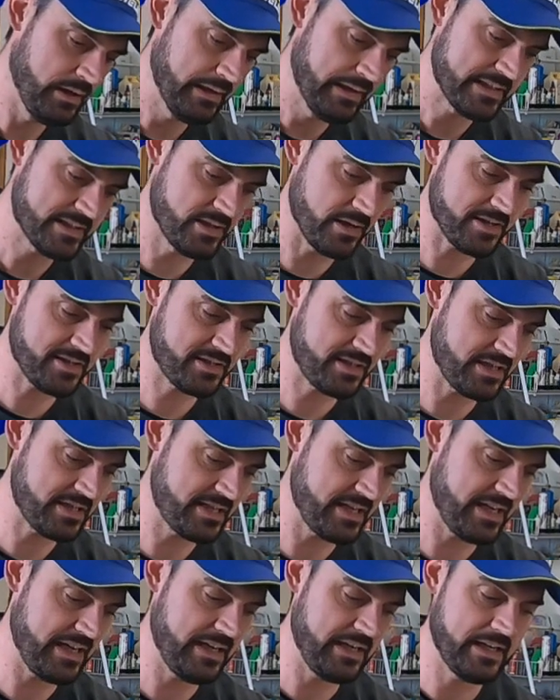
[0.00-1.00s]
It's nice to
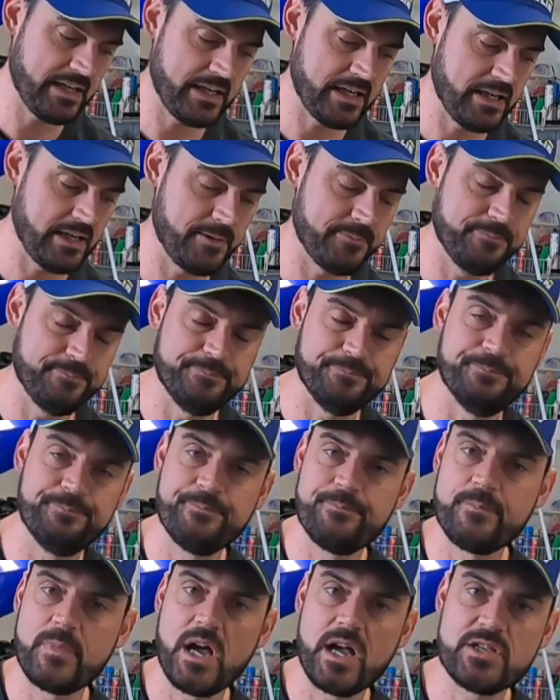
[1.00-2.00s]
see
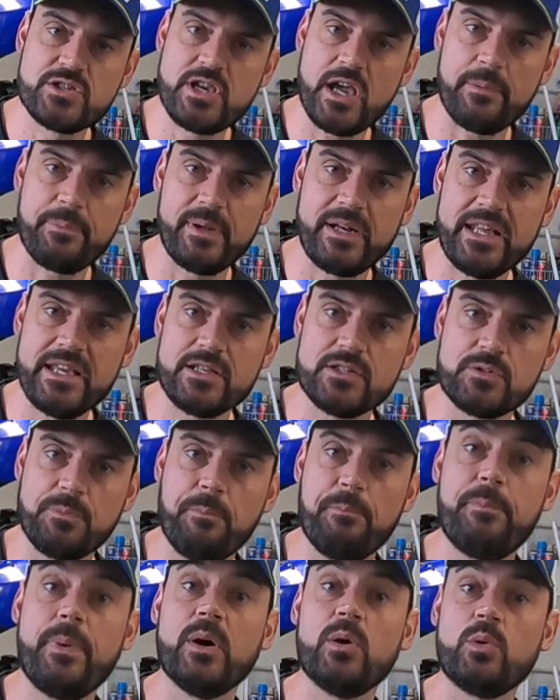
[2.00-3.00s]
Japanese
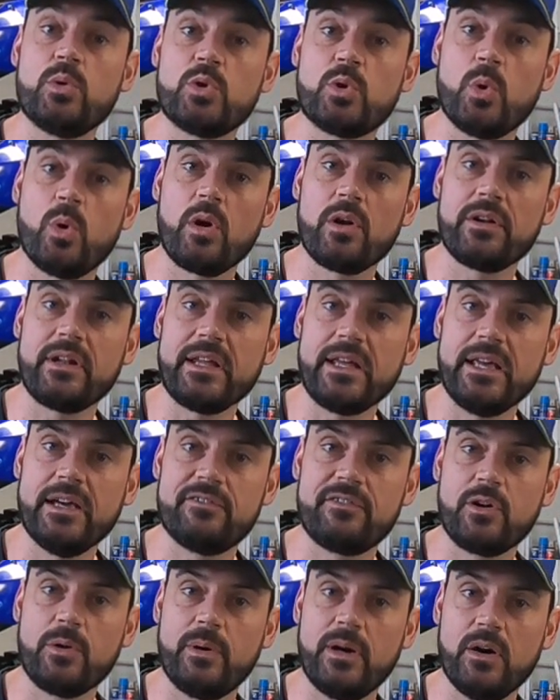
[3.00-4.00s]
build quality
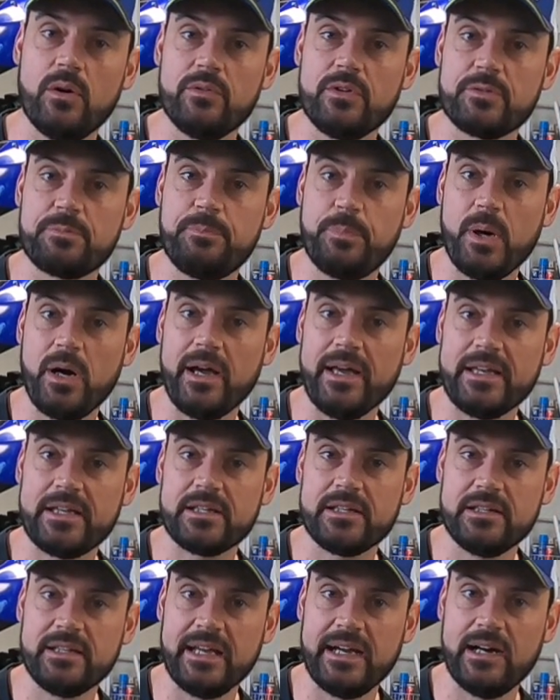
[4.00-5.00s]
everywhere on this bike.
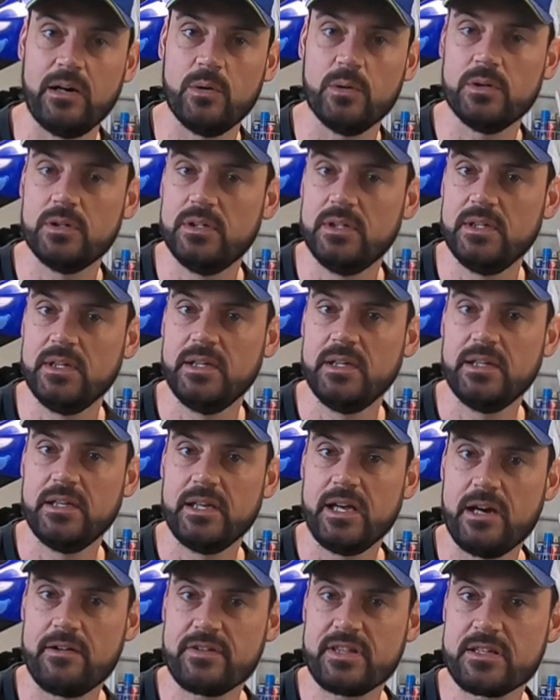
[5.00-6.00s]
Now
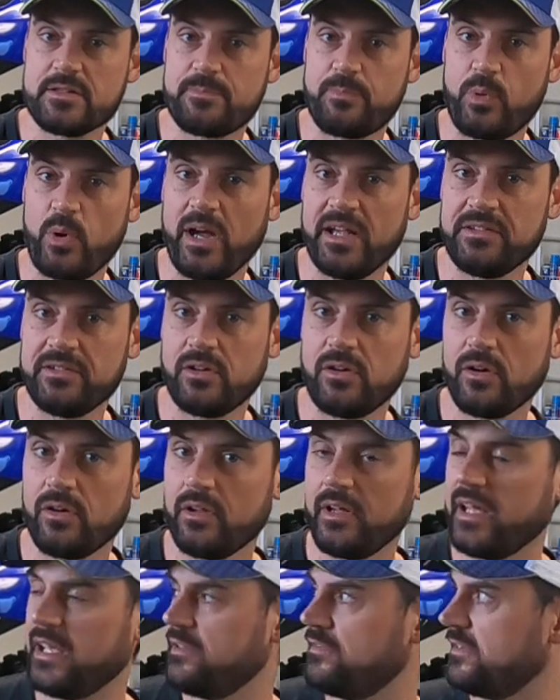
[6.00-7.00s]
everything's branded
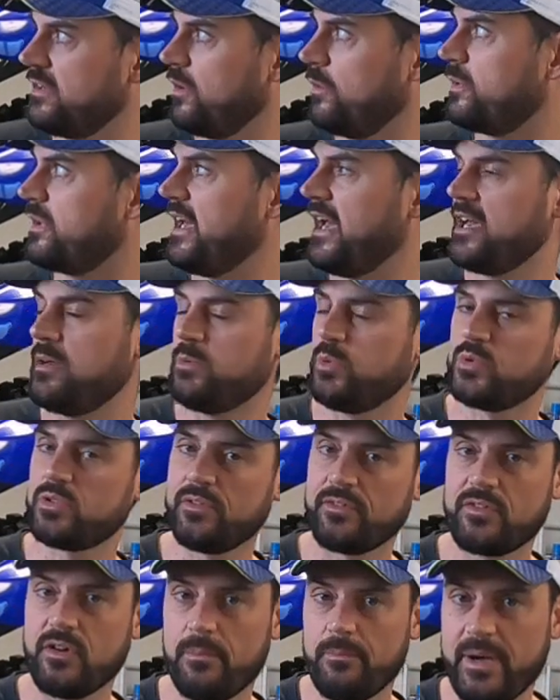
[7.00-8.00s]
on it, even the little cables
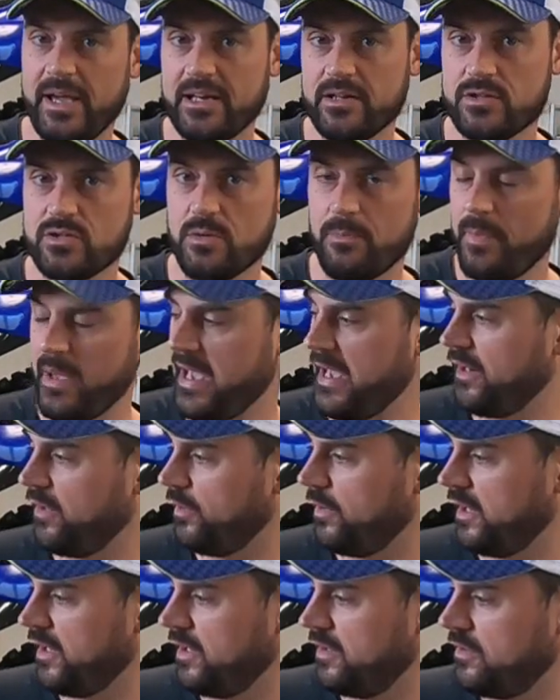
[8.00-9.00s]
I've got made in Japan
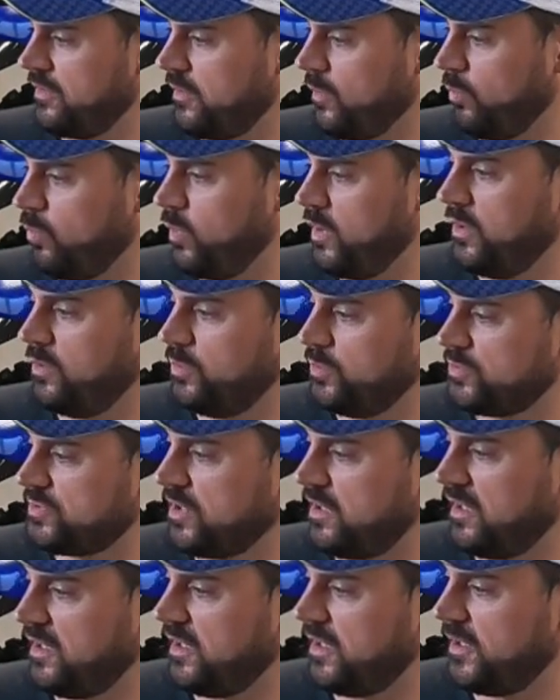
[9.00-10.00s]
on it. The wheels
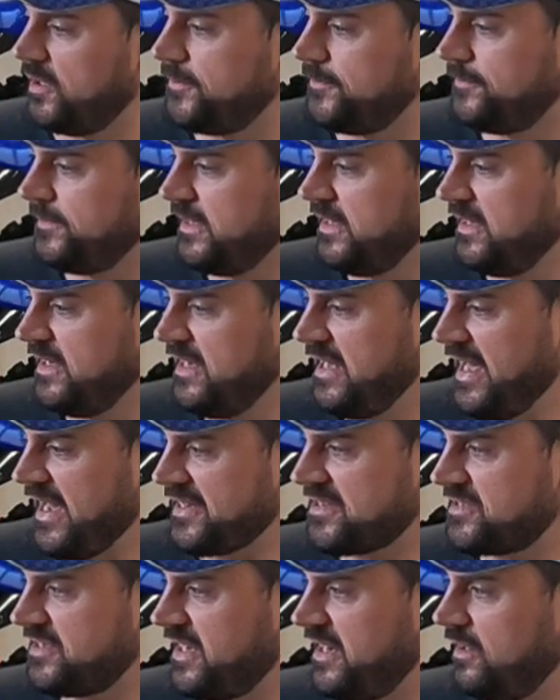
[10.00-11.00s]
are
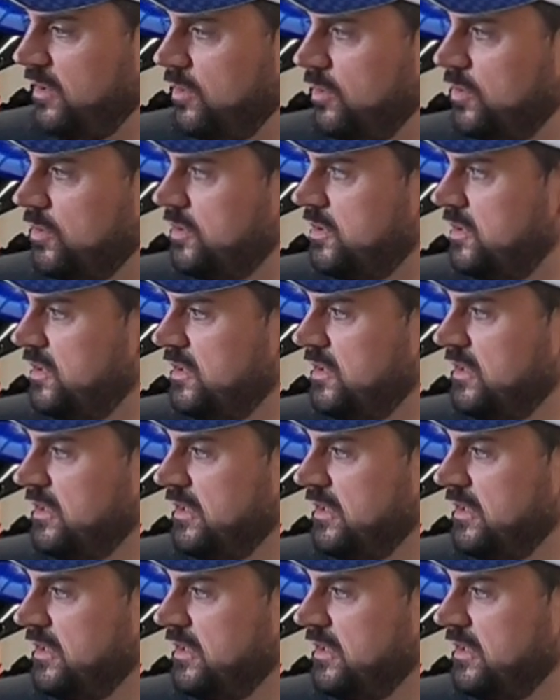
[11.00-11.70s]
XL.